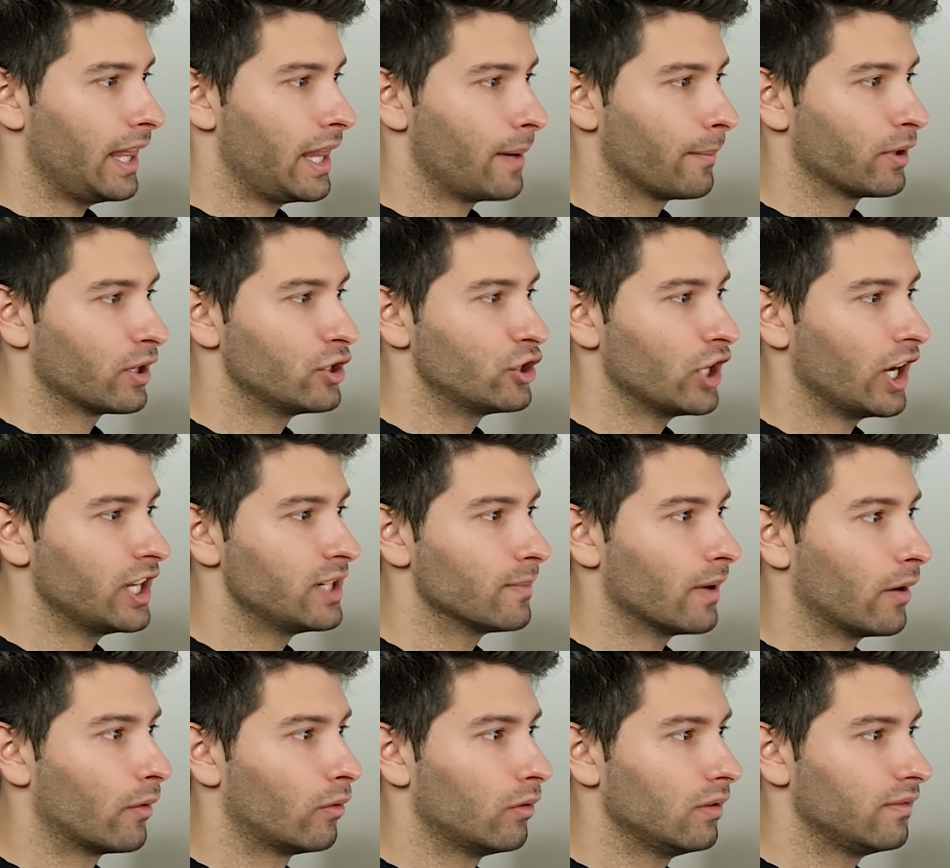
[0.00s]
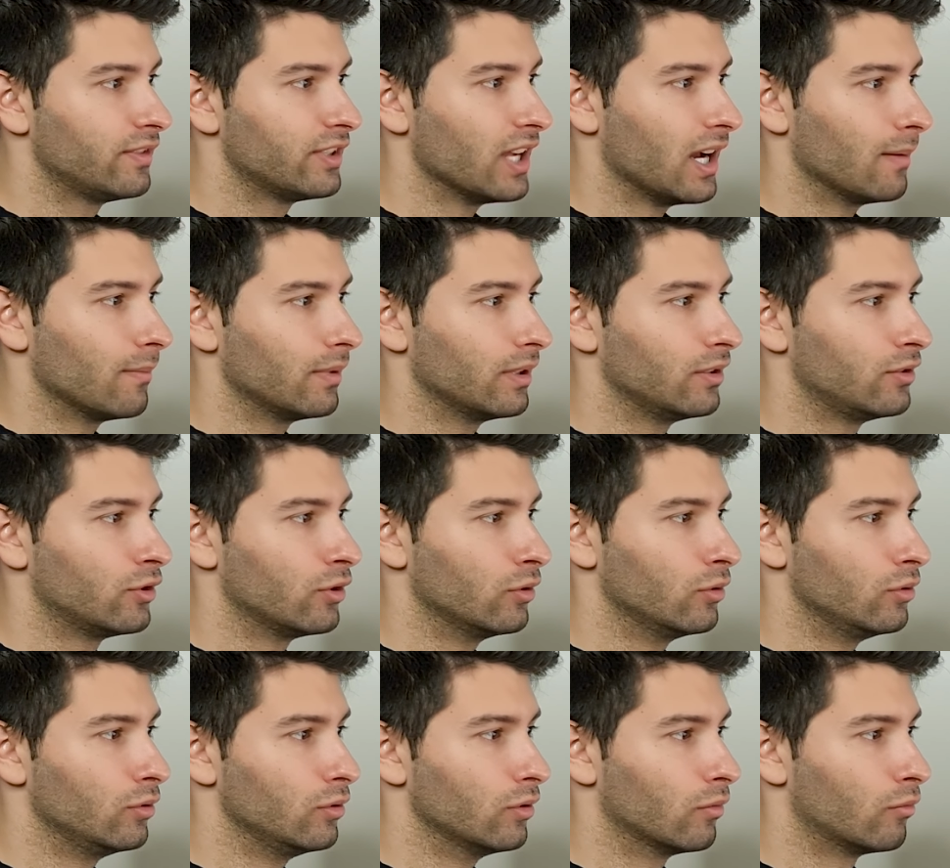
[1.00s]
And I'm gonna change my rooftop
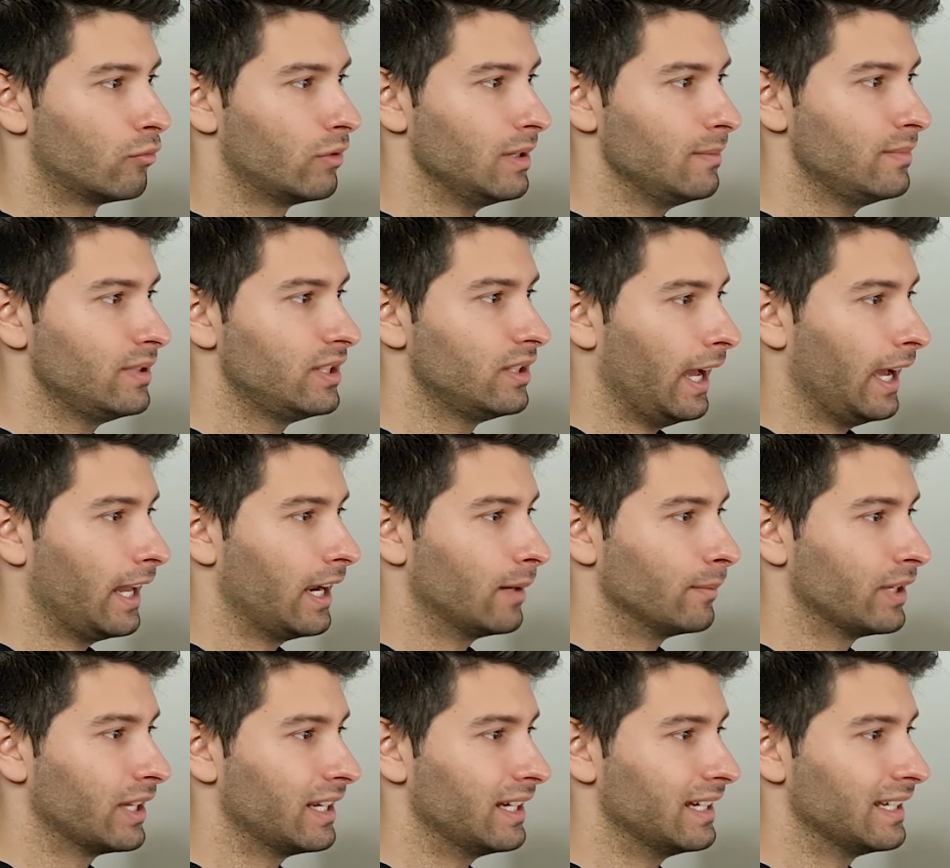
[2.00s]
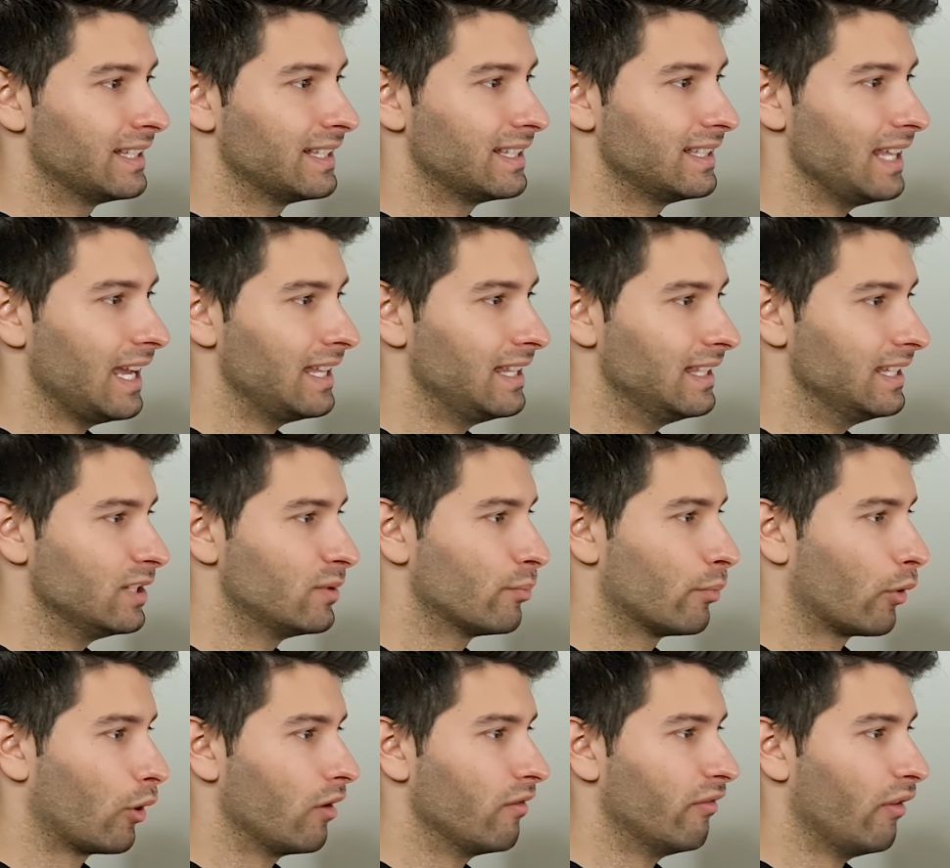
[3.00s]
to ribbed and I'm gonna extend this
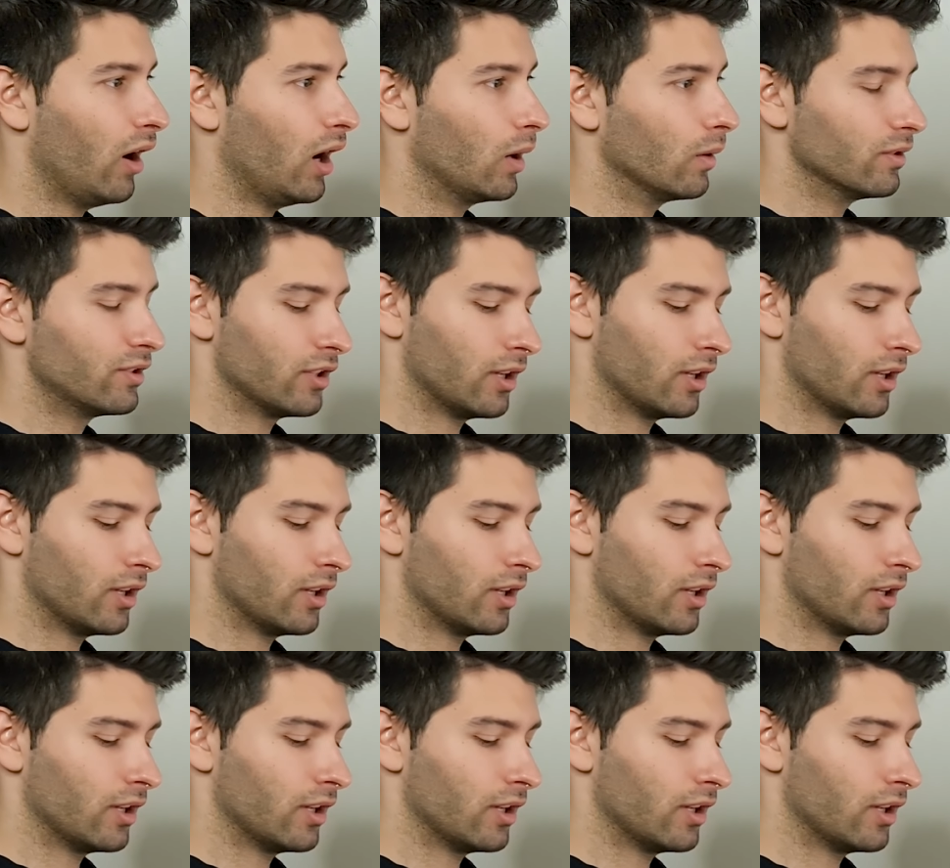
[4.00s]
profile.